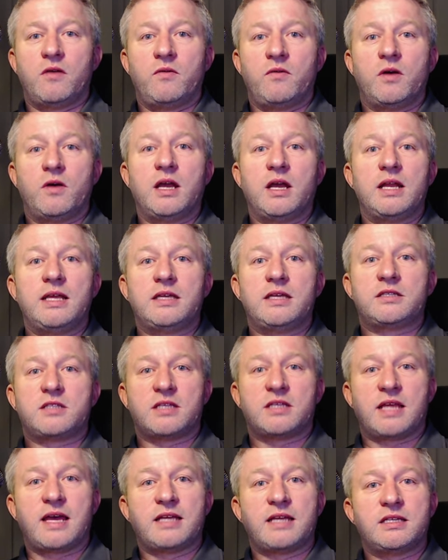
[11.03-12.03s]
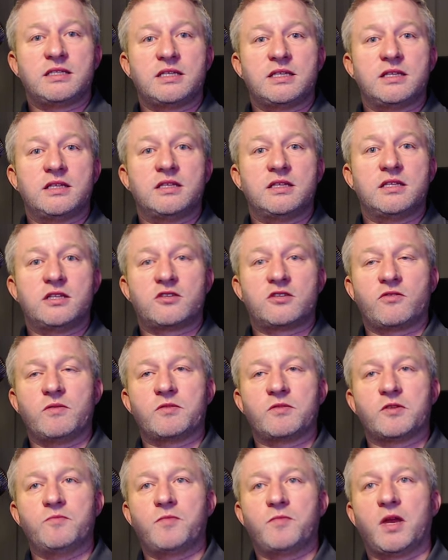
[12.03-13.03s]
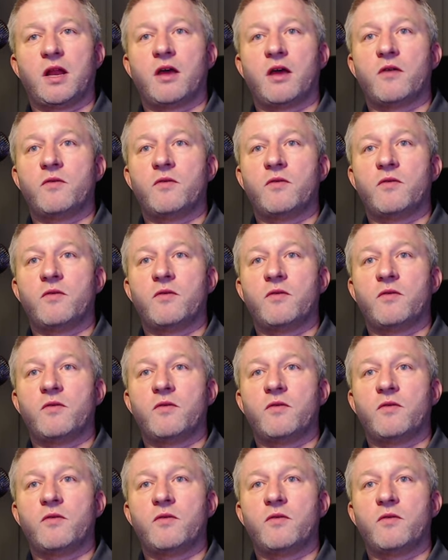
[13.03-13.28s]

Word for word: A link to that is in the description below.